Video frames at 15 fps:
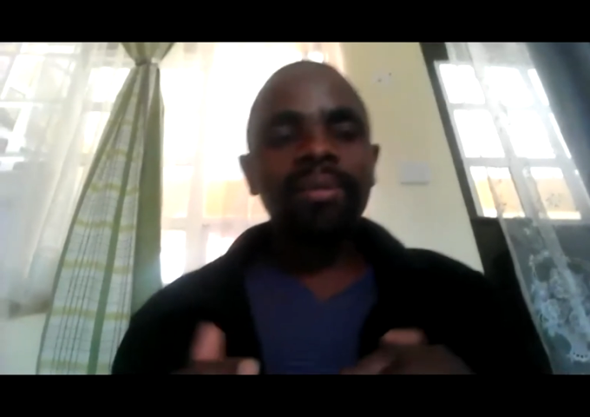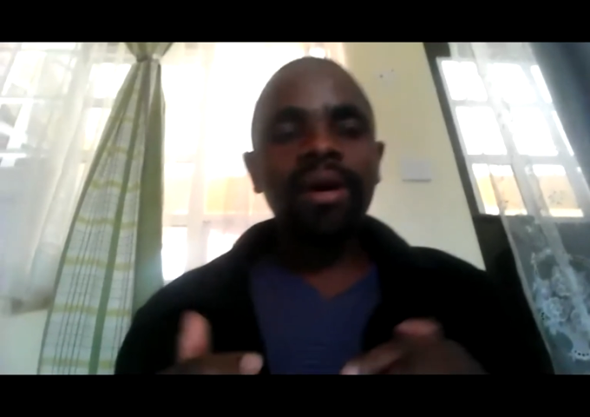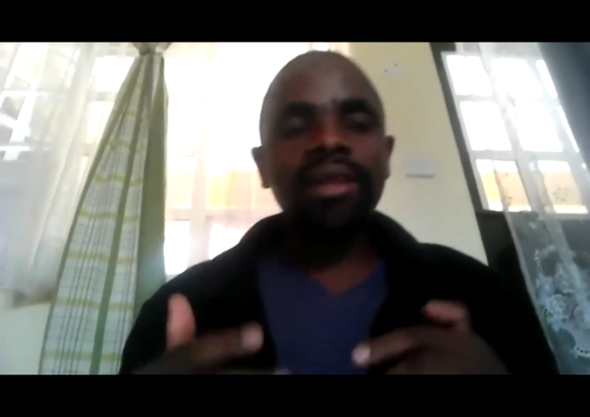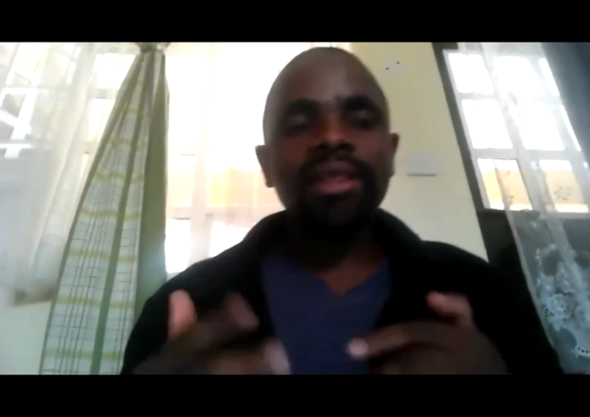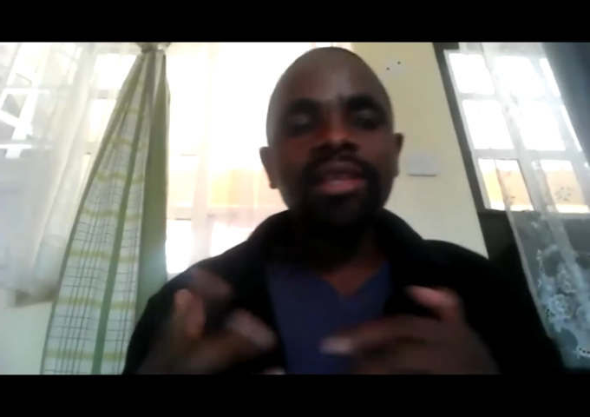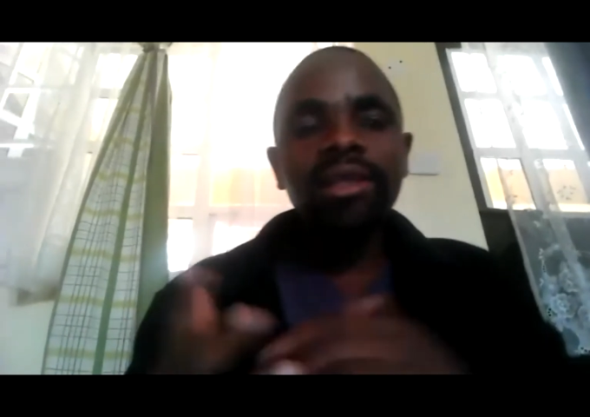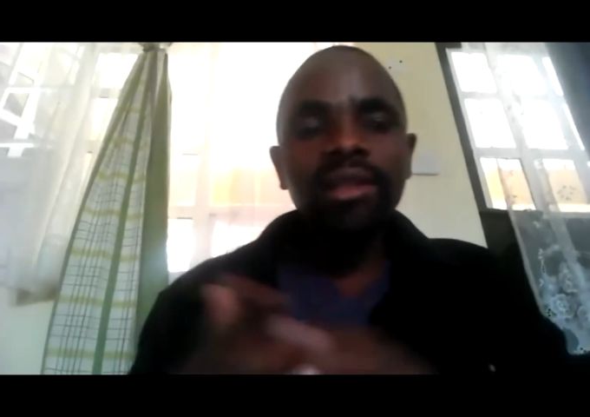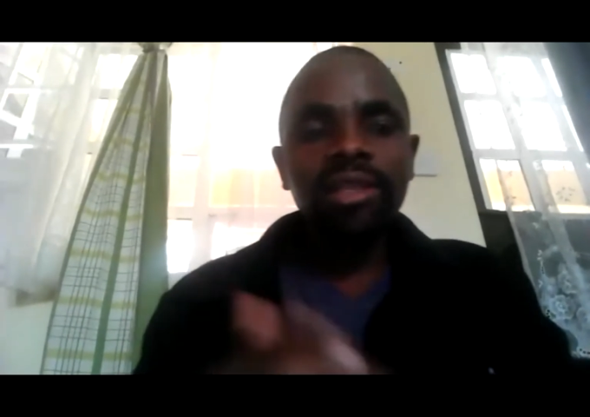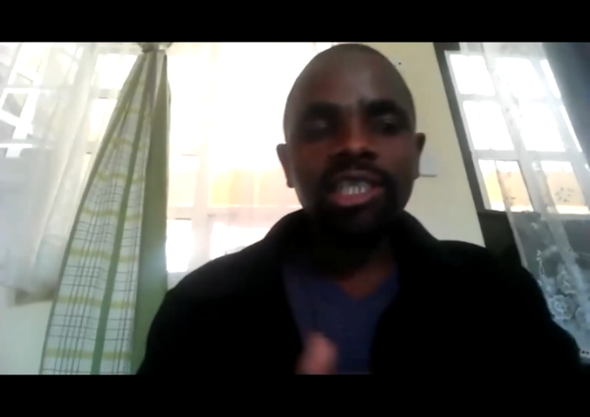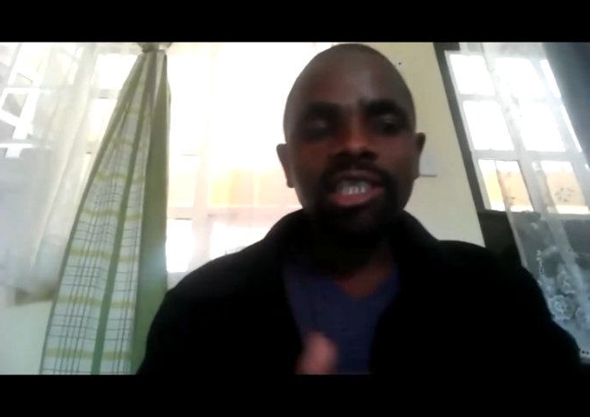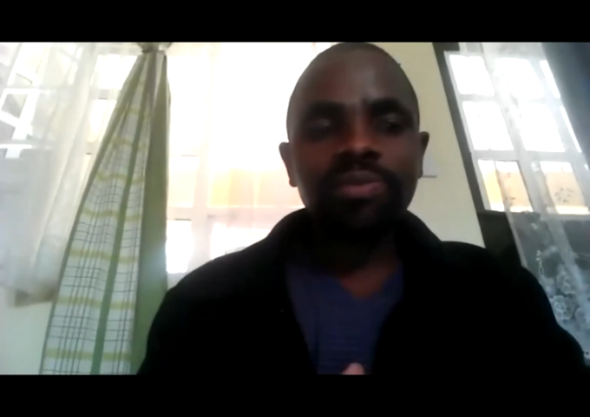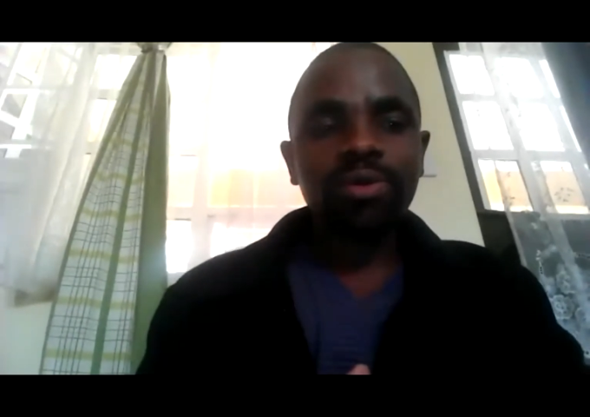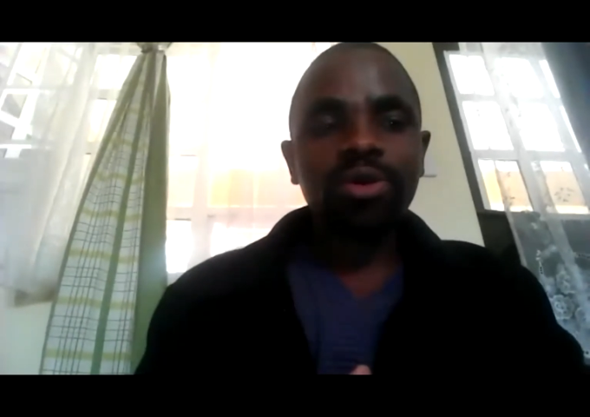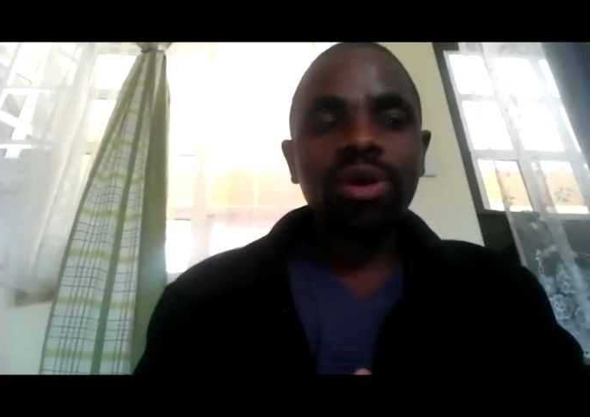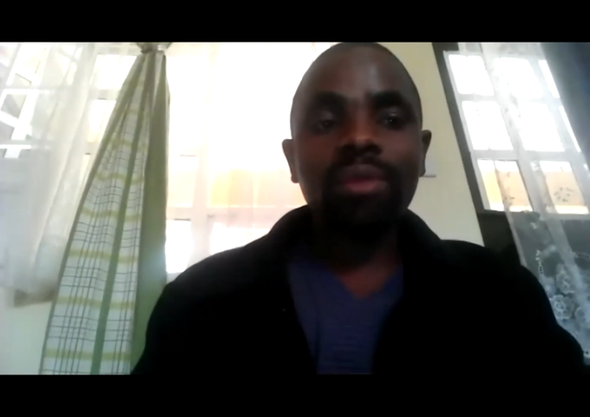I think
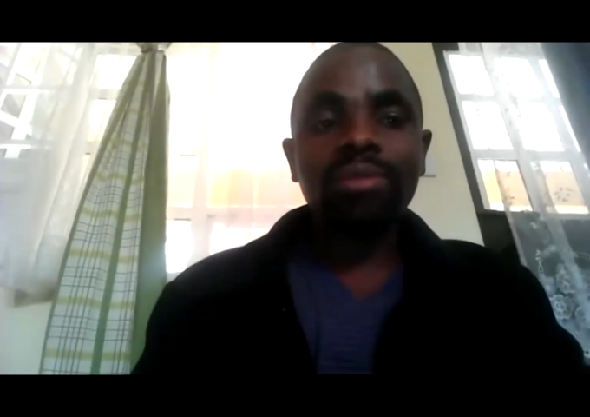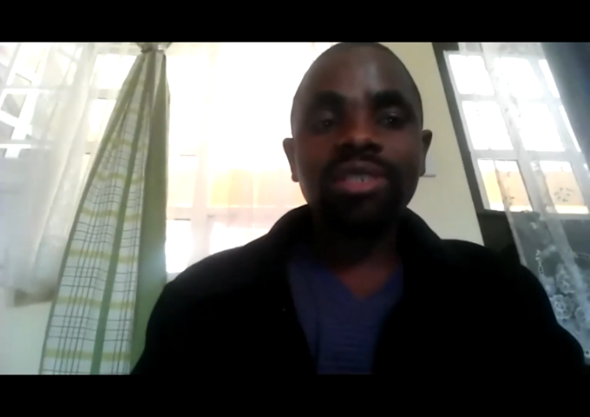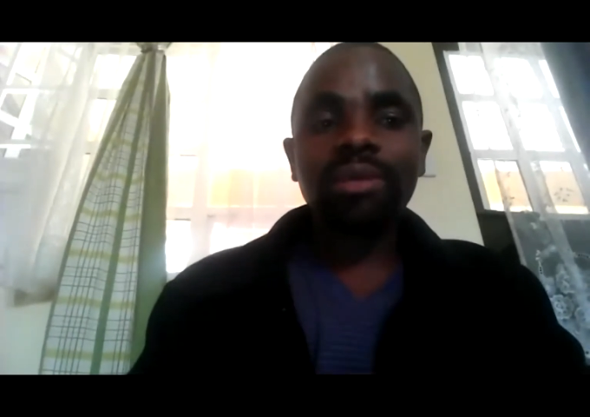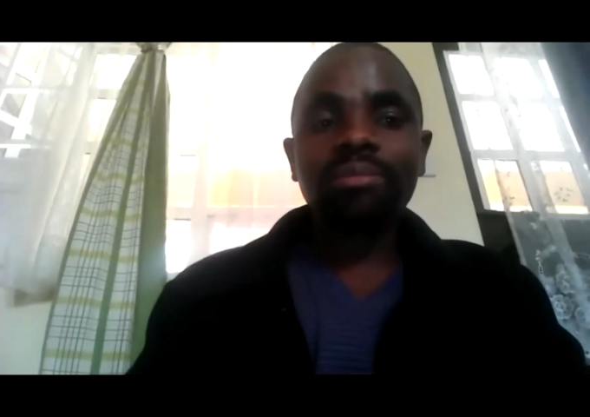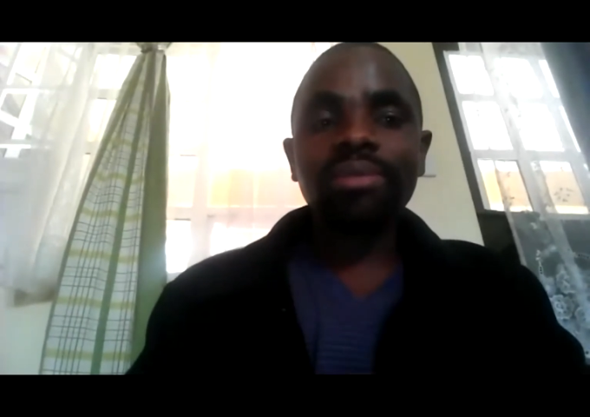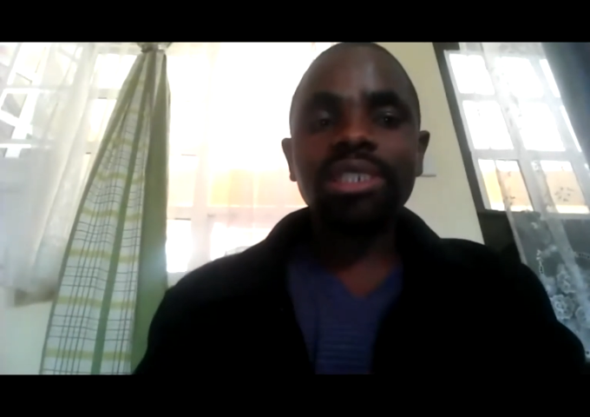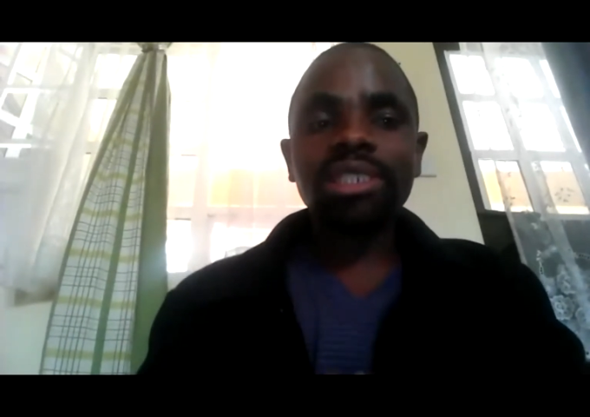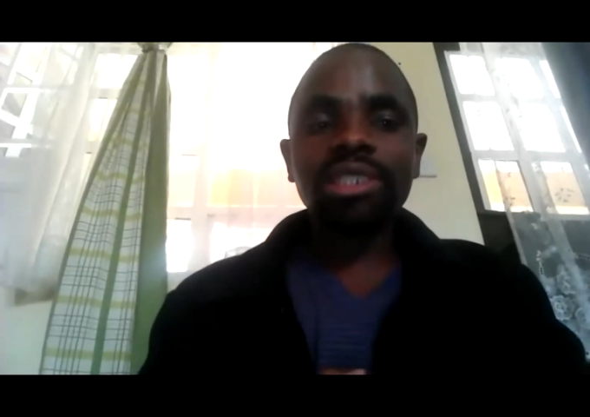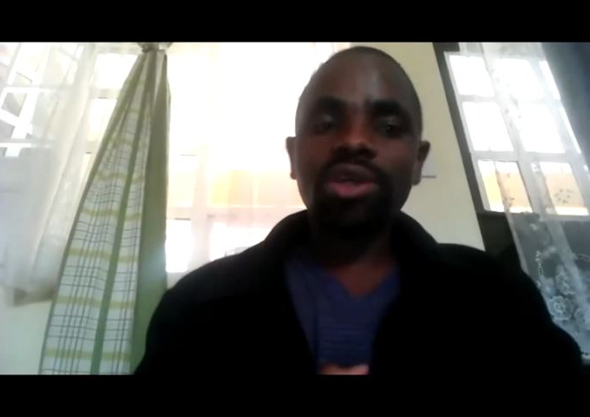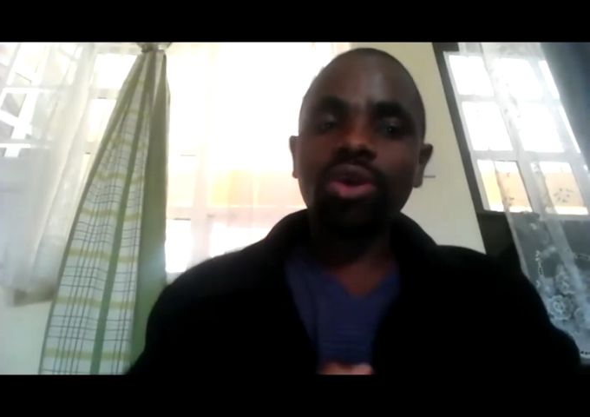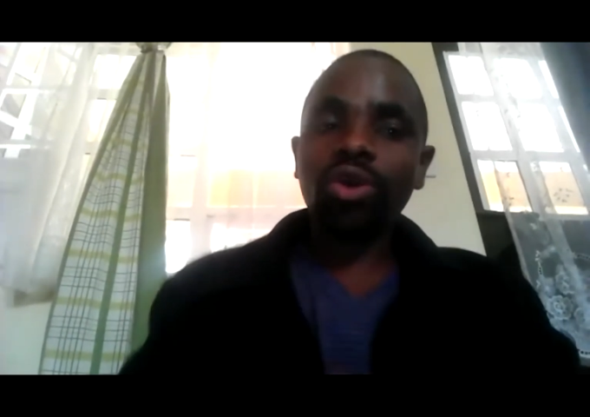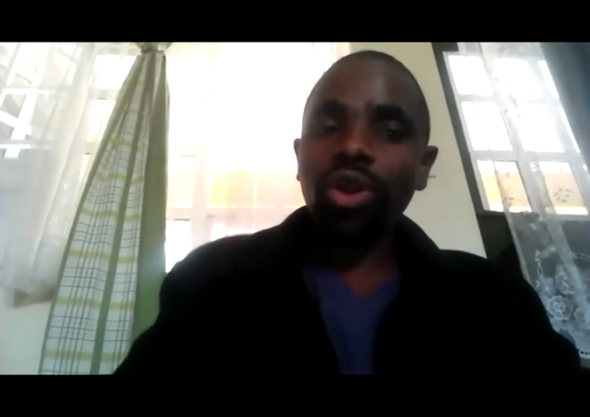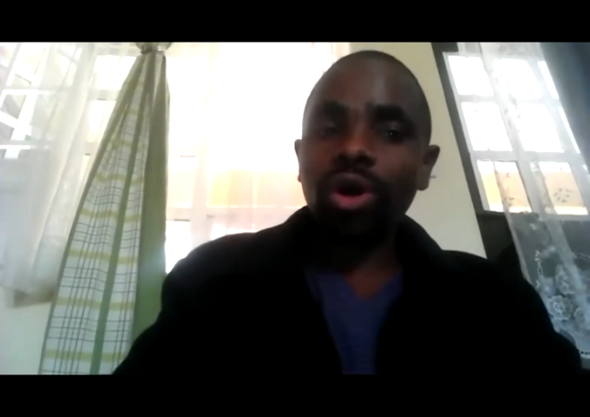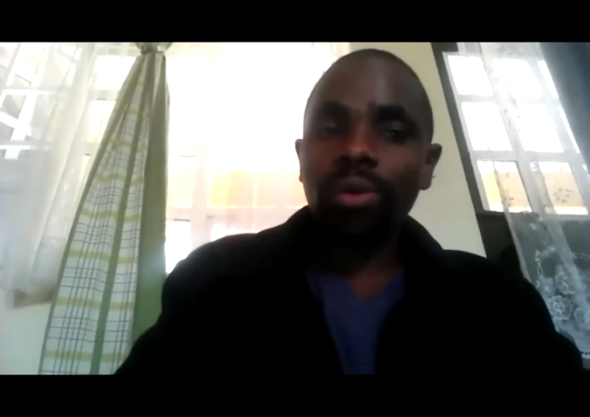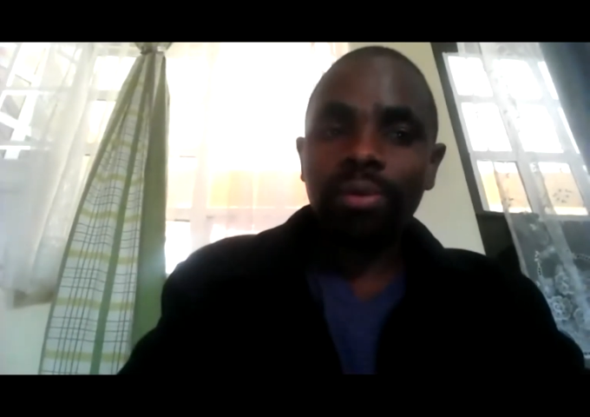this program is a bit
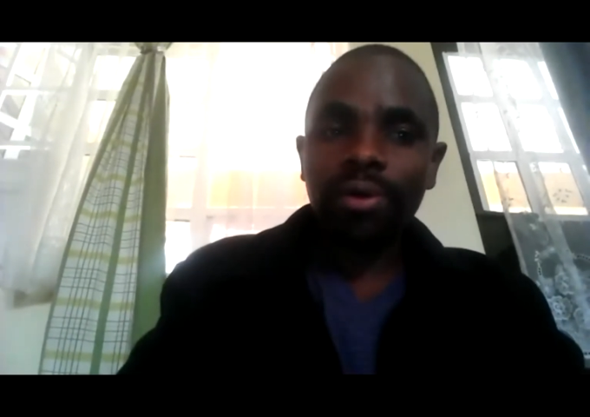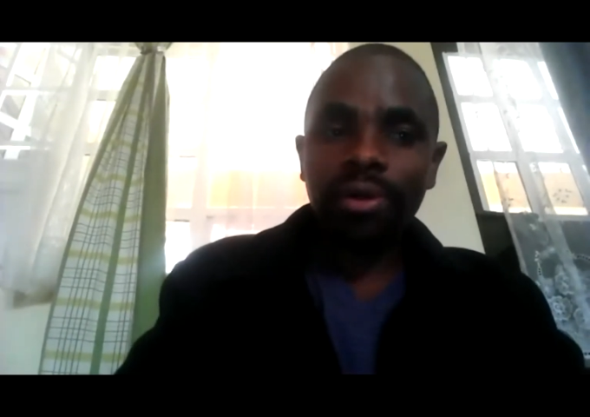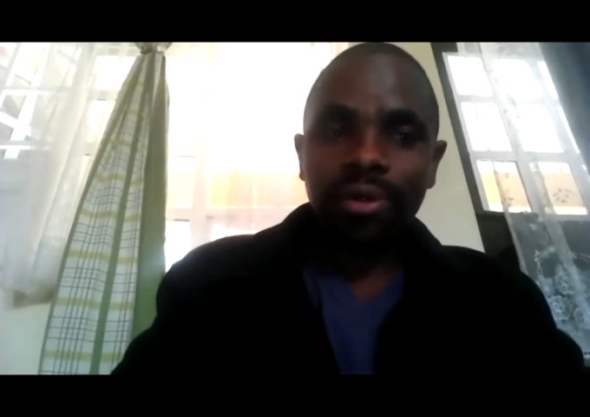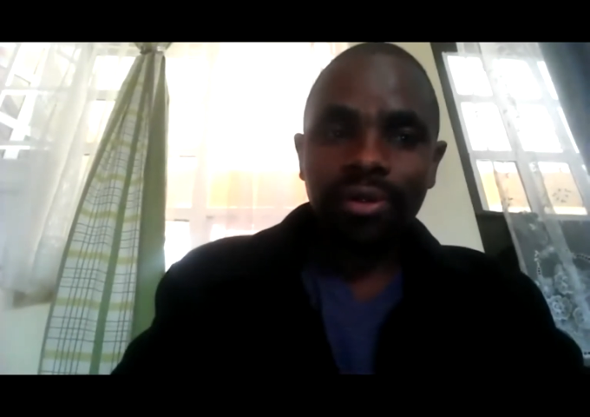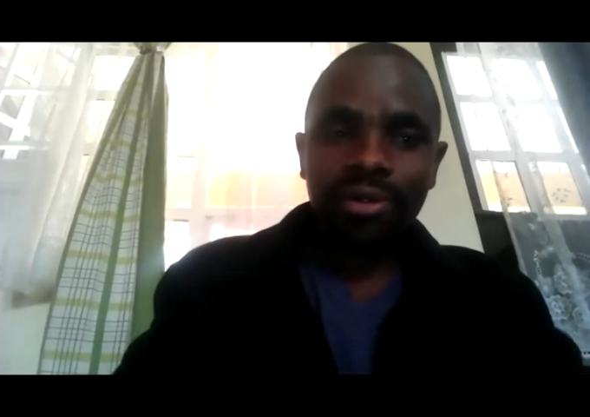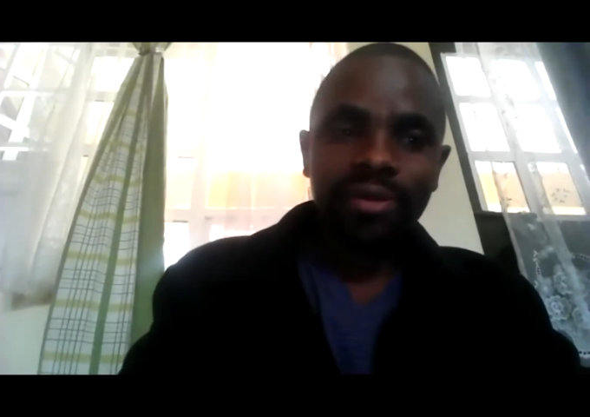global.